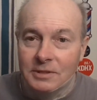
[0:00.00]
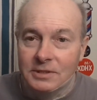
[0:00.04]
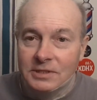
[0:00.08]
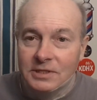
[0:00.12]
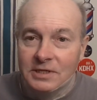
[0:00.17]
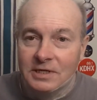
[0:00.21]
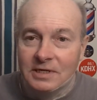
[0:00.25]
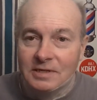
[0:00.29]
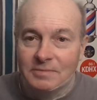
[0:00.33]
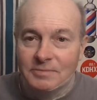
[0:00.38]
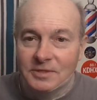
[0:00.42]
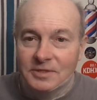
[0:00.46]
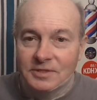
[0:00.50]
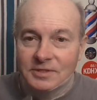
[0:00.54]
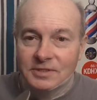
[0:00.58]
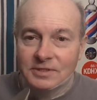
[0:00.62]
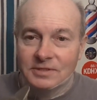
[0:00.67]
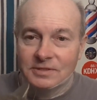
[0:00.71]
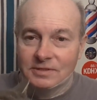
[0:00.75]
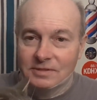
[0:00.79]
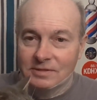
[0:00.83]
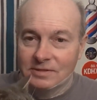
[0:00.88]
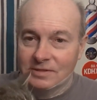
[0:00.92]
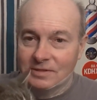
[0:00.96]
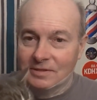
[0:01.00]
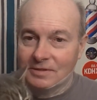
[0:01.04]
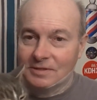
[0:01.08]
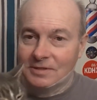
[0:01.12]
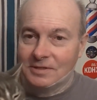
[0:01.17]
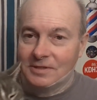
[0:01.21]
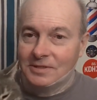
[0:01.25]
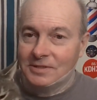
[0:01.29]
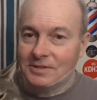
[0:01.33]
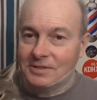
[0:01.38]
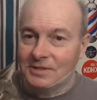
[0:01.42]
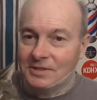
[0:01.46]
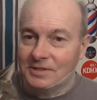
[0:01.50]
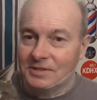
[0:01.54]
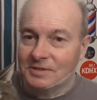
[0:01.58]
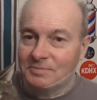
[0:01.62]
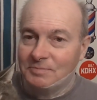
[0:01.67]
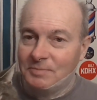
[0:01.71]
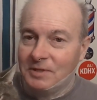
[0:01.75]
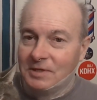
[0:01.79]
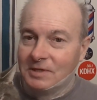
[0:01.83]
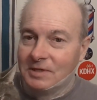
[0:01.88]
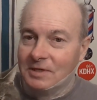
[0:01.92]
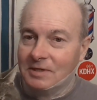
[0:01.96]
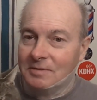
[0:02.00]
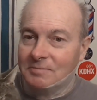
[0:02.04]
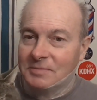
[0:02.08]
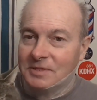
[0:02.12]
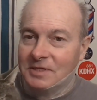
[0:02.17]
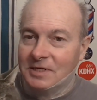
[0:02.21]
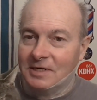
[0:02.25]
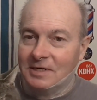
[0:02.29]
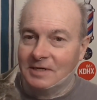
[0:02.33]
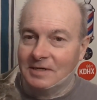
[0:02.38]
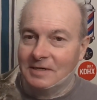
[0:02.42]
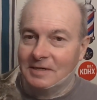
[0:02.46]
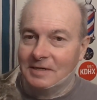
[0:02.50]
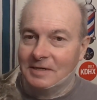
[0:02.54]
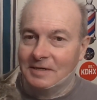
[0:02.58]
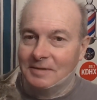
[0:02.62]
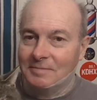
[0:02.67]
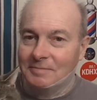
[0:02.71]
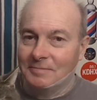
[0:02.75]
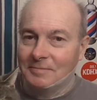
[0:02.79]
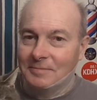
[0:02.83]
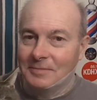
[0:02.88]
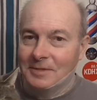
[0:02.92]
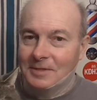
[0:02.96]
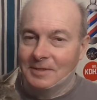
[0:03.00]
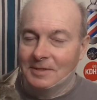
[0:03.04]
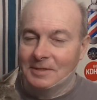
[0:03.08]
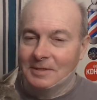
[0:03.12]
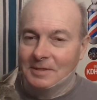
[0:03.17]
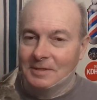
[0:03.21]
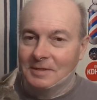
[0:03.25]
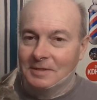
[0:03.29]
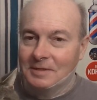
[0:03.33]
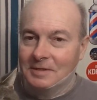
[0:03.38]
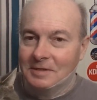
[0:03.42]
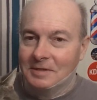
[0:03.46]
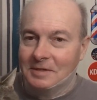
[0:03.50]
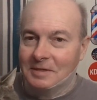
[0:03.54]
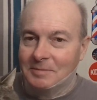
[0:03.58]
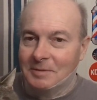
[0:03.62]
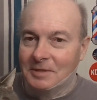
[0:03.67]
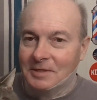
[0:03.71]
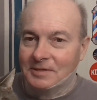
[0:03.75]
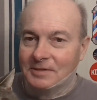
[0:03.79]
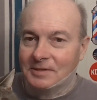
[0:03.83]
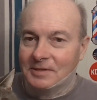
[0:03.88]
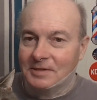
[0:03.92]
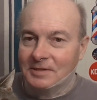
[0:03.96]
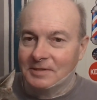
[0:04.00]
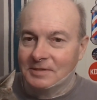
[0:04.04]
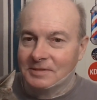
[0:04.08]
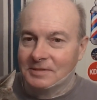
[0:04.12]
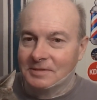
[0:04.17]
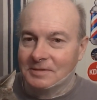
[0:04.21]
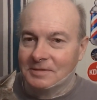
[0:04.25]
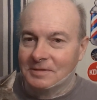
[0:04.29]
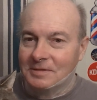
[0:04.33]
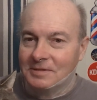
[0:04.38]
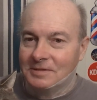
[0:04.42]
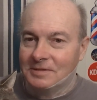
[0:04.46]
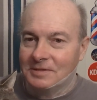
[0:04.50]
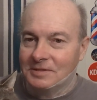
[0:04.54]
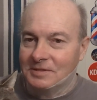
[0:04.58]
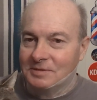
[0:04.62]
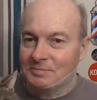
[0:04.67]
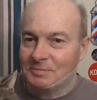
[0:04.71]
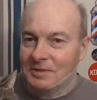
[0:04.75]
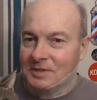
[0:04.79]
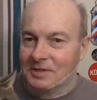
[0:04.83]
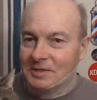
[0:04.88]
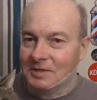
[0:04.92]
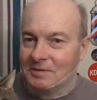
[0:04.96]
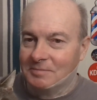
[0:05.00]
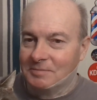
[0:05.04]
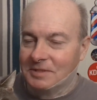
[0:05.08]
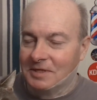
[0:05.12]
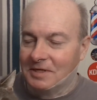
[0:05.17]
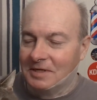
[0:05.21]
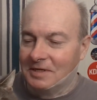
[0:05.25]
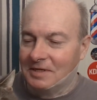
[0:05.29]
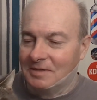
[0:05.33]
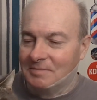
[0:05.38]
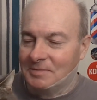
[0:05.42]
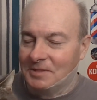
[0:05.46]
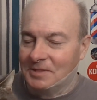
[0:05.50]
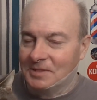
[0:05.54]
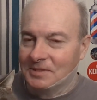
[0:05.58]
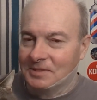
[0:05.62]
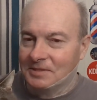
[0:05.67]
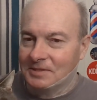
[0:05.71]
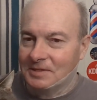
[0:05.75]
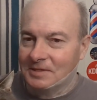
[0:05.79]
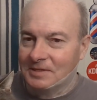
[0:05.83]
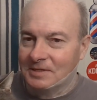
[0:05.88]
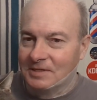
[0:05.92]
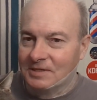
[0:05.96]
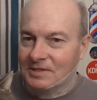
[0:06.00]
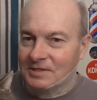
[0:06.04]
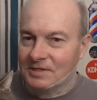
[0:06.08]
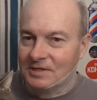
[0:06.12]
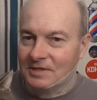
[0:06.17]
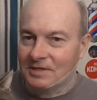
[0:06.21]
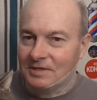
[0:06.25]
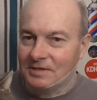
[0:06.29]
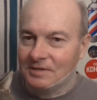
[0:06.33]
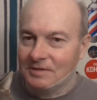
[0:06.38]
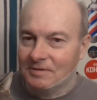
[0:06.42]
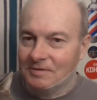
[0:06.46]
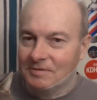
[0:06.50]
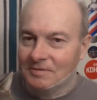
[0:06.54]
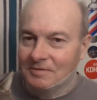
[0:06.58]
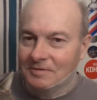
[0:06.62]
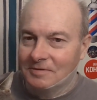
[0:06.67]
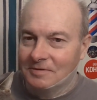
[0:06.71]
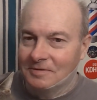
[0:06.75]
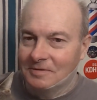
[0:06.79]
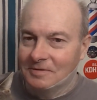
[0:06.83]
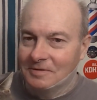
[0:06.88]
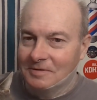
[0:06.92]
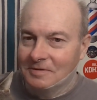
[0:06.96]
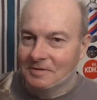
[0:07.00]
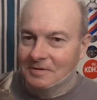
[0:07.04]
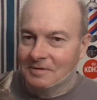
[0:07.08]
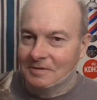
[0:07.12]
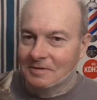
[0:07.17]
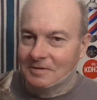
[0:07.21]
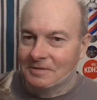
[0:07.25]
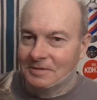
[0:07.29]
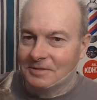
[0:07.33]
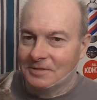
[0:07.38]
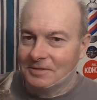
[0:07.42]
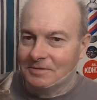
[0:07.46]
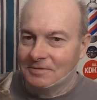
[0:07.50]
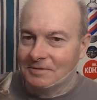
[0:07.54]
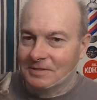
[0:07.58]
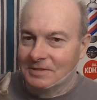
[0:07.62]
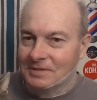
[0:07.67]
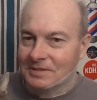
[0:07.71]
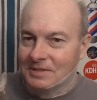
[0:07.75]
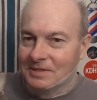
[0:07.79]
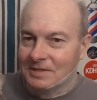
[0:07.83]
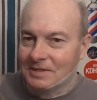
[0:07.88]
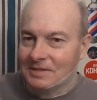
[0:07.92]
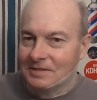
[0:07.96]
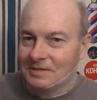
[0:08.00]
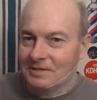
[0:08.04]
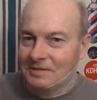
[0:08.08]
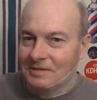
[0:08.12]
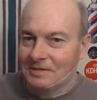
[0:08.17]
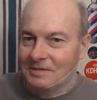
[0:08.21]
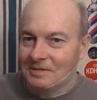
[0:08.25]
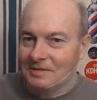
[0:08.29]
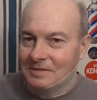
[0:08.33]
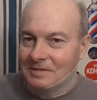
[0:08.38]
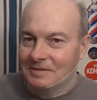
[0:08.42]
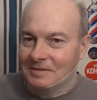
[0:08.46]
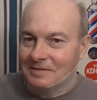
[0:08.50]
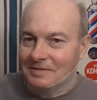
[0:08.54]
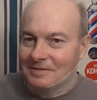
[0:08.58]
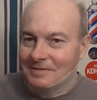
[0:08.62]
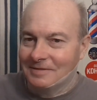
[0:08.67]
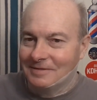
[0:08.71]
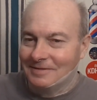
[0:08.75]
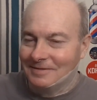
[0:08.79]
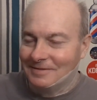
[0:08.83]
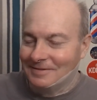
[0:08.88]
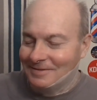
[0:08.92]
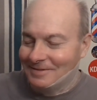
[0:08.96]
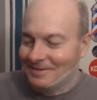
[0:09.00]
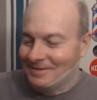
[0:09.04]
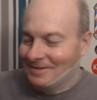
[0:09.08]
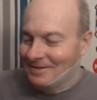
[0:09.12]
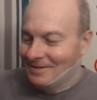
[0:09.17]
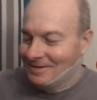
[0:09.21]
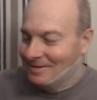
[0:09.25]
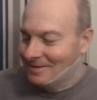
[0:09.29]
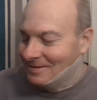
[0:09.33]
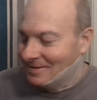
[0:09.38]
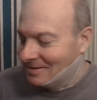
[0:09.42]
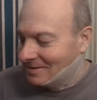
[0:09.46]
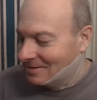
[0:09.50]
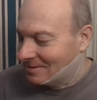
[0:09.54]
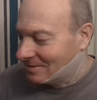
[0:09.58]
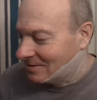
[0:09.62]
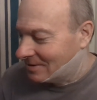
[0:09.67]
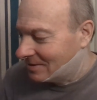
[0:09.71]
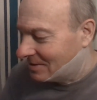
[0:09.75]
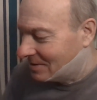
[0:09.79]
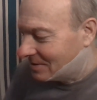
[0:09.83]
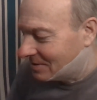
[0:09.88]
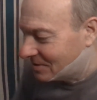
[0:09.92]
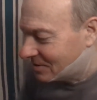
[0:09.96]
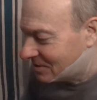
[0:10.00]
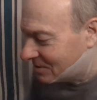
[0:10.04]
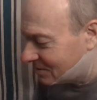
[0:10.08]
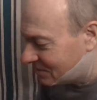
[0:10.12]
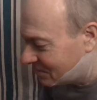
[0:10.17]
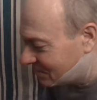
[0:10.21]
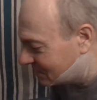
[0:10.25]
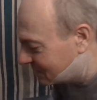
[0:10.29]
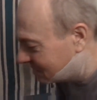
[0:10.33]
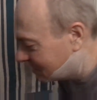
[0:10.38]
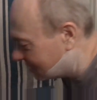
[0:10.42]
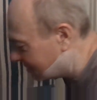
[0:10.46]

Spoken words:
what time is it, Sarge? It's pickup time. How about that, Sarge? It's pickup time. Doesn't that excite you? Aren't you excited? Alright, I'll sit you